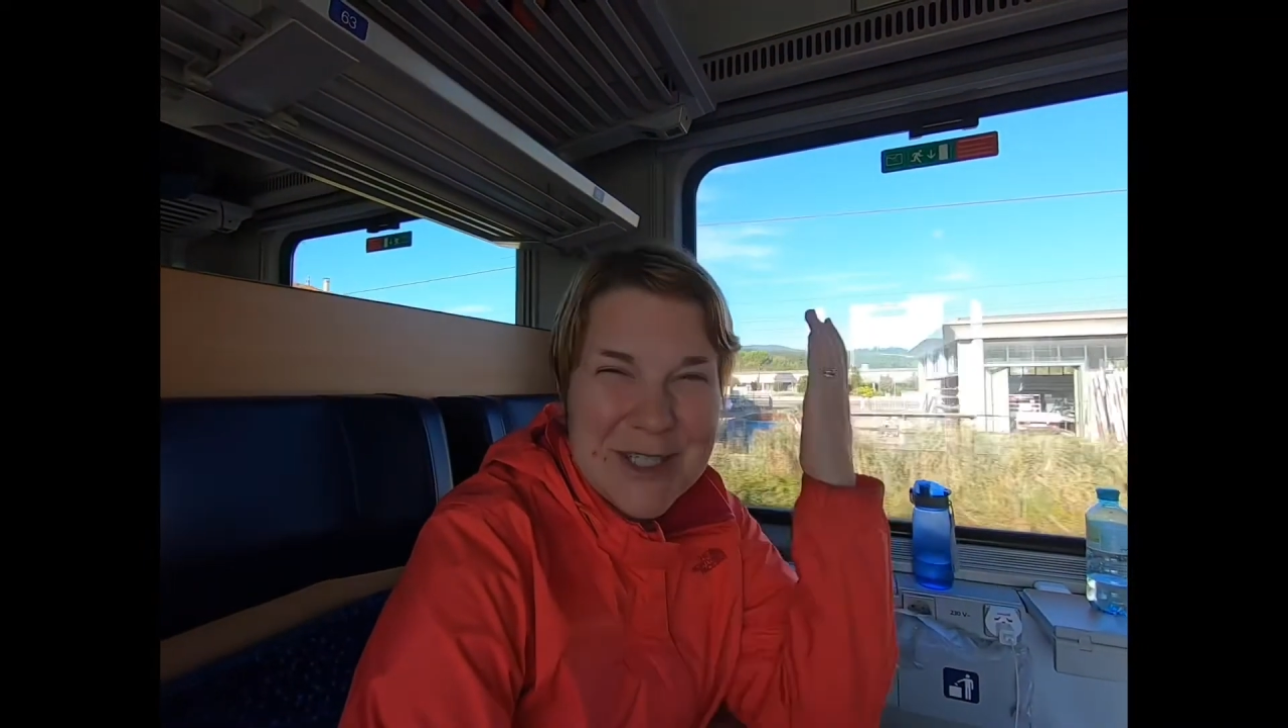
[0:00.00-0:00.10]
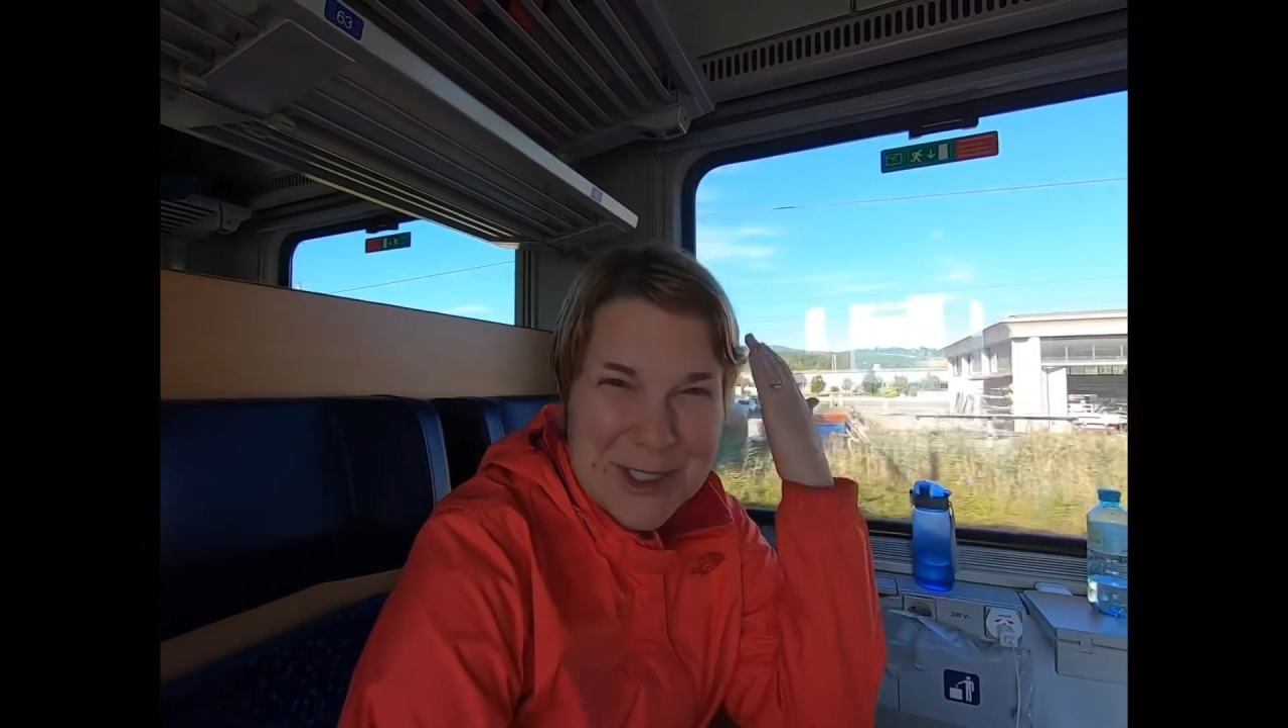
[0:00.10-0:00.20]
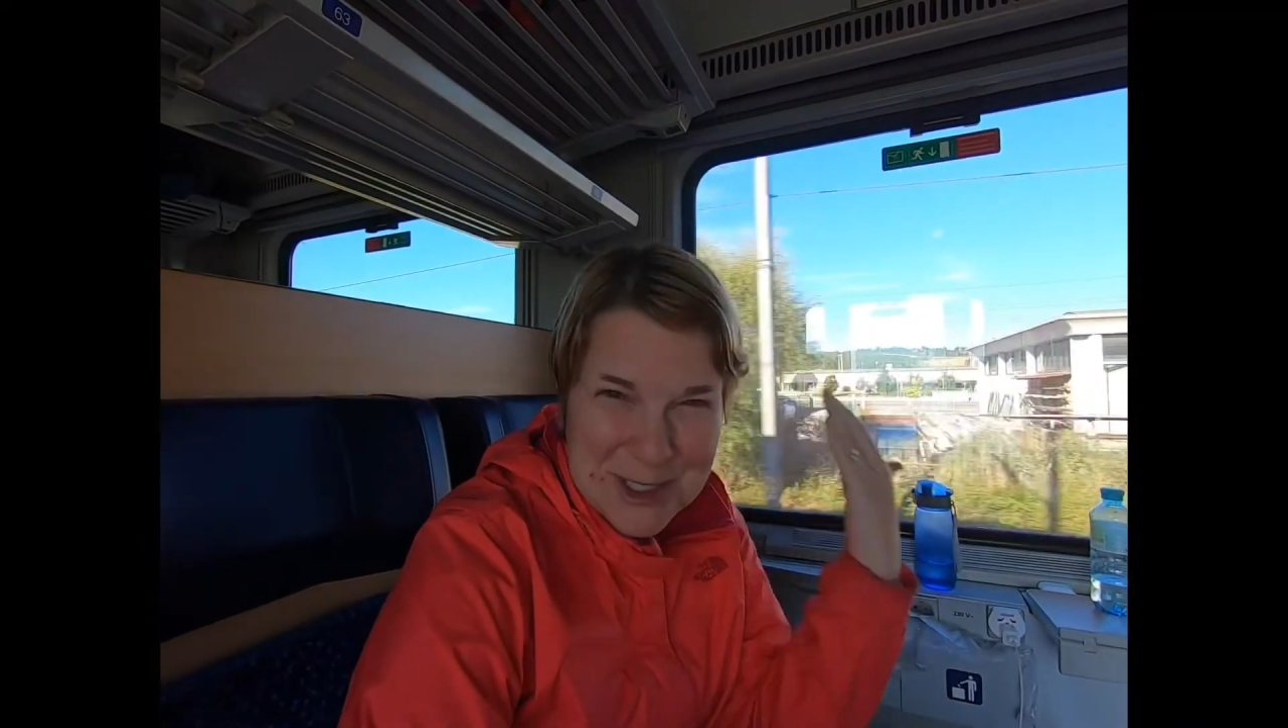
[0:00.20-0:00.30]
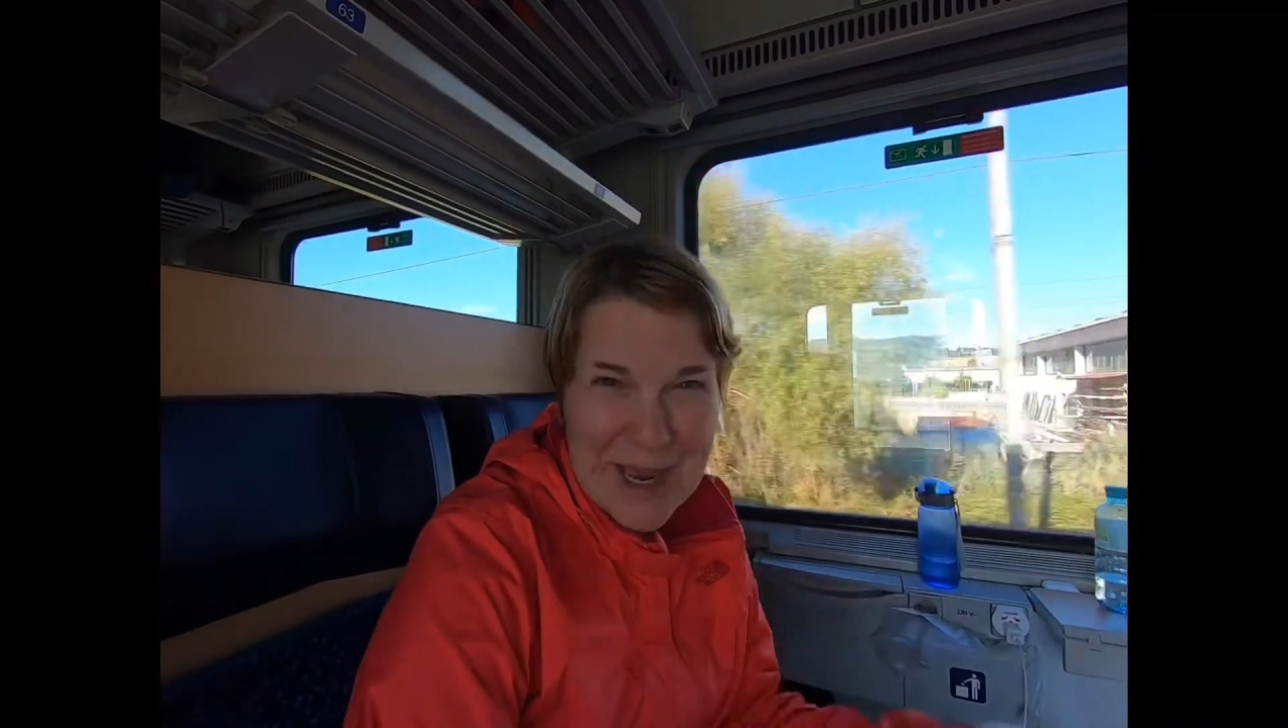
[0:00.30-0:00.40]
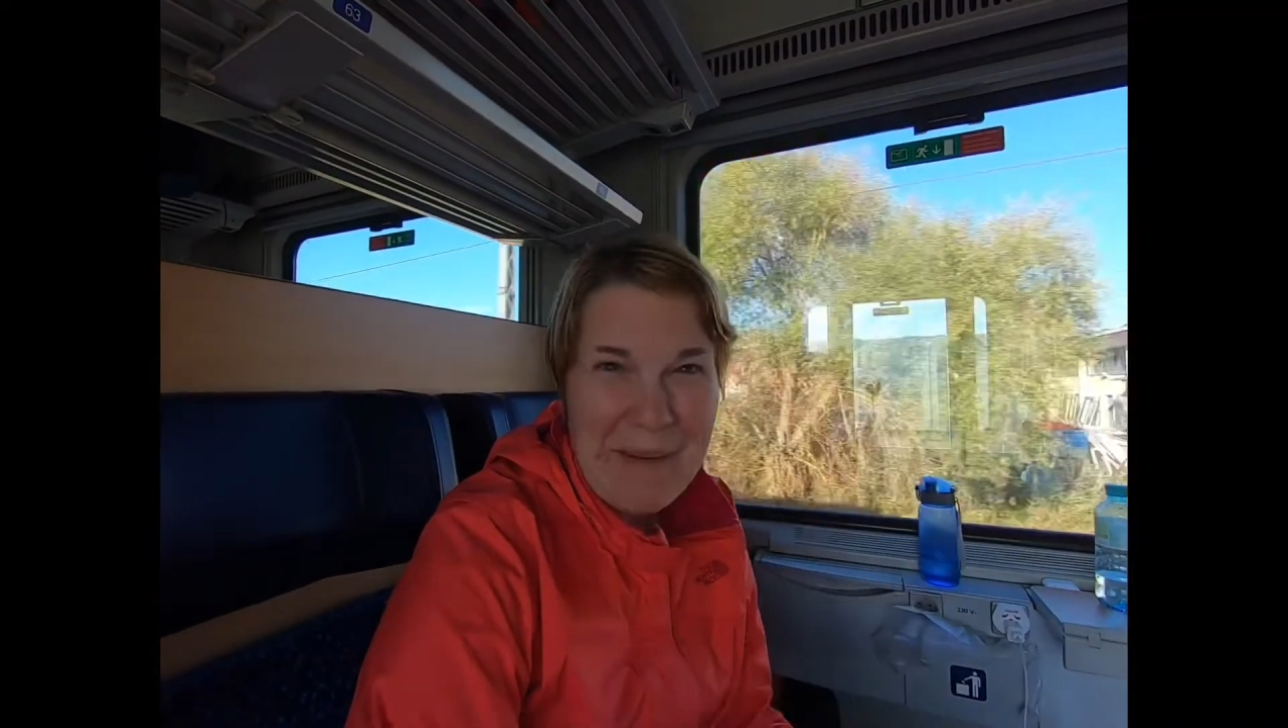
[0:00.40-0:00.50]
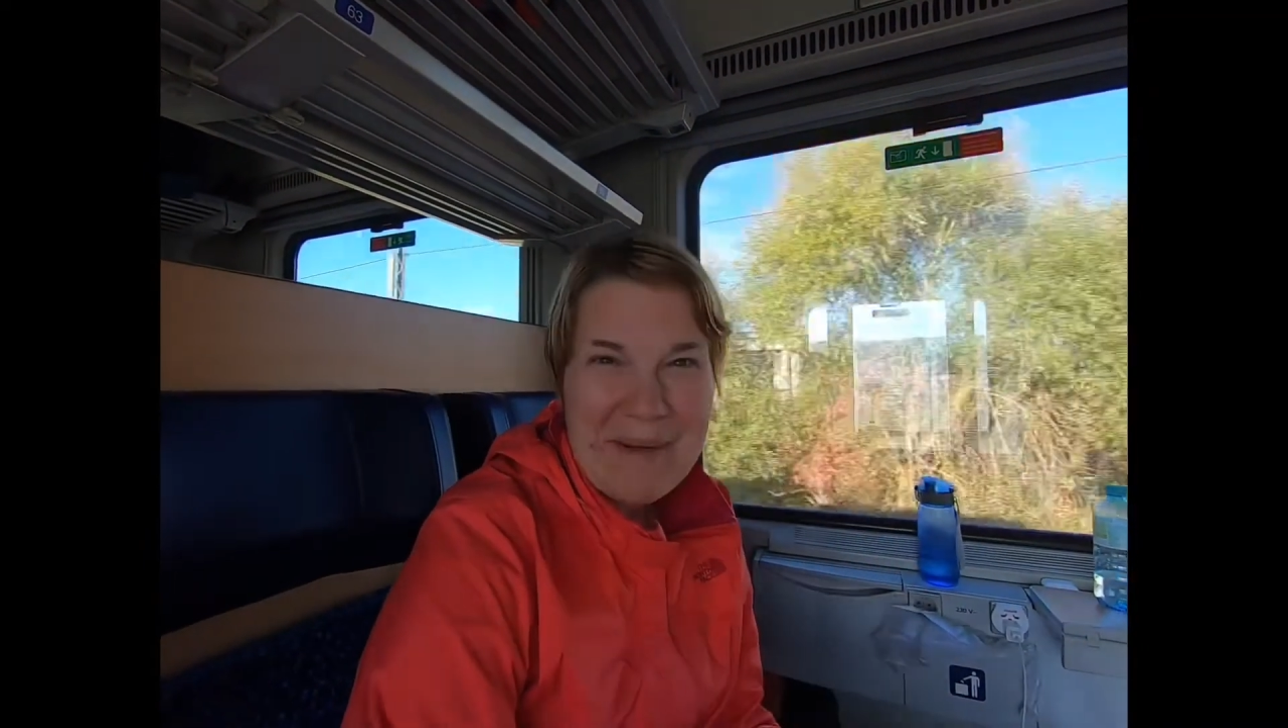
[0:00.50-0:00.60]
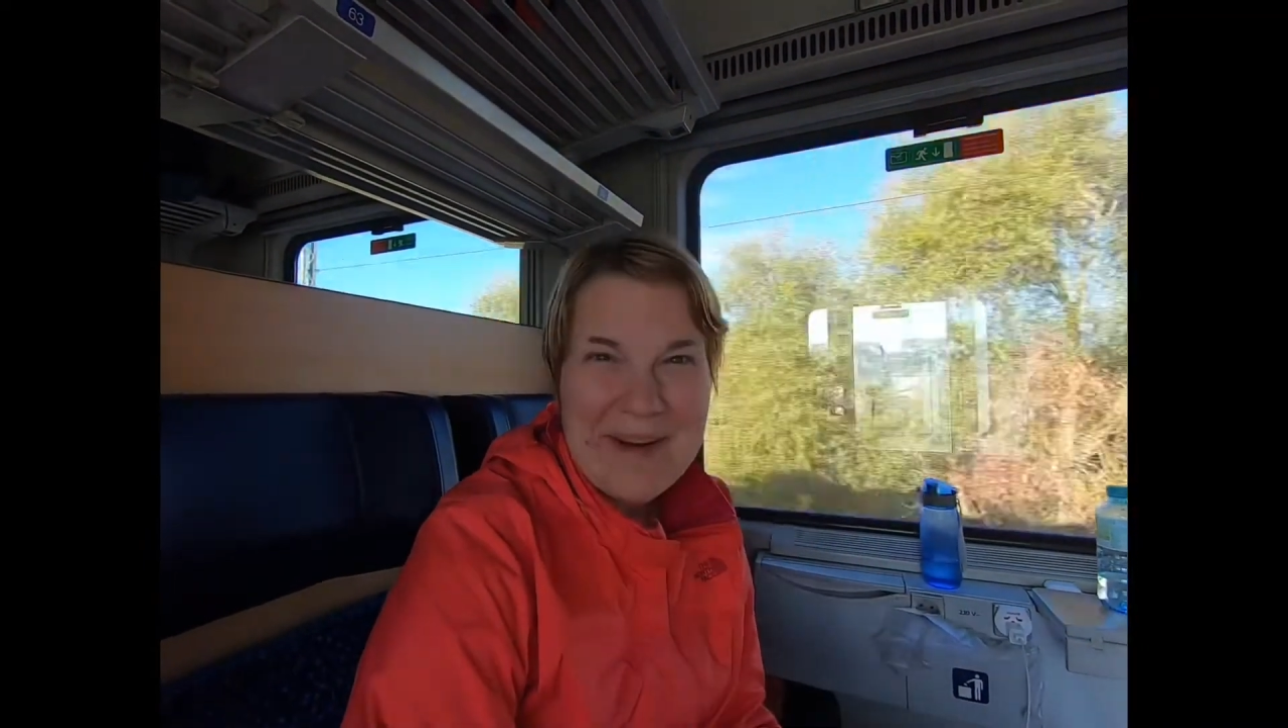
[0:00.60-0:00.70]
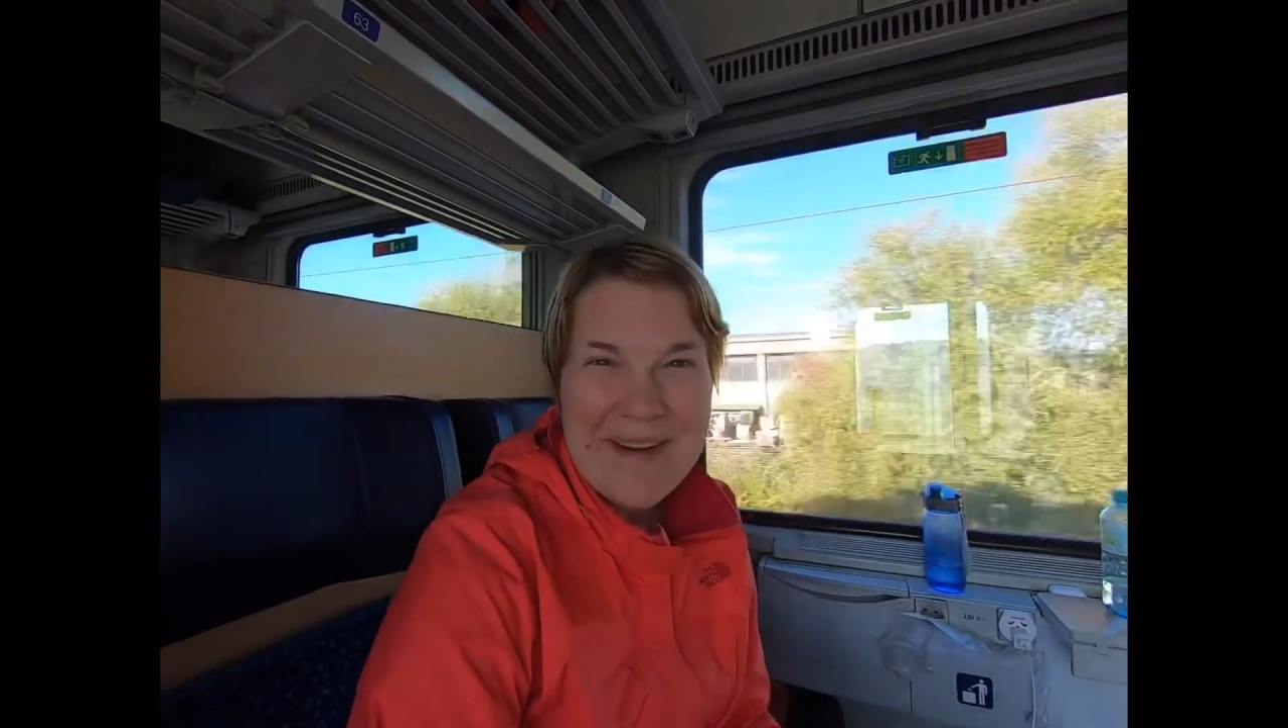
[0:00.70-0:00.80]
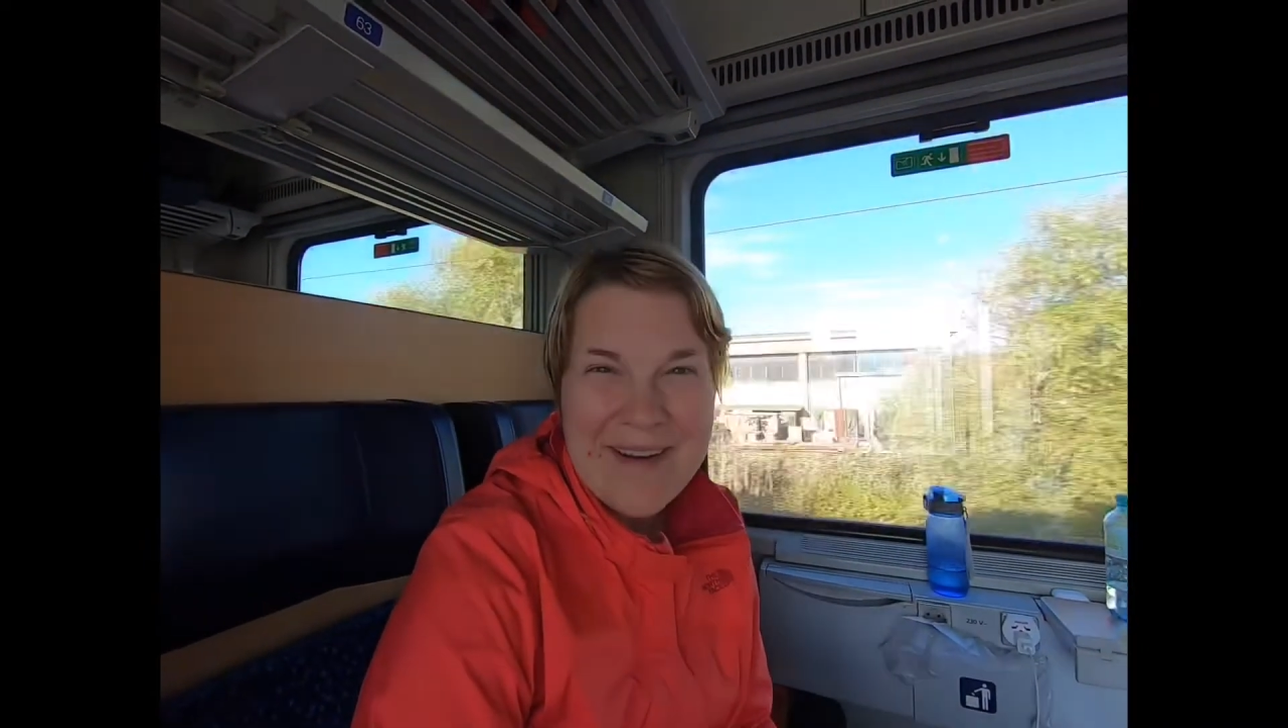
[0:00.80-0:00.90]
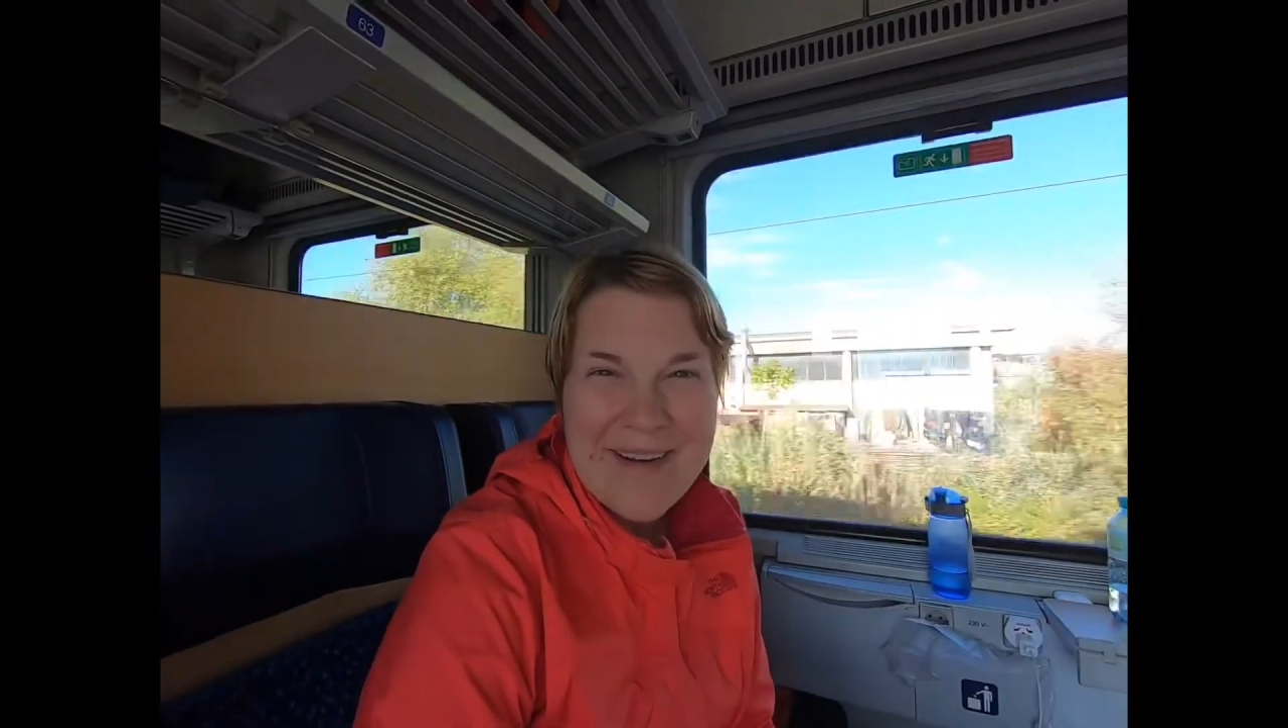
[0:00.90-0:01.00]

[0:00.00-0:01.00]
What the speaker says: shower.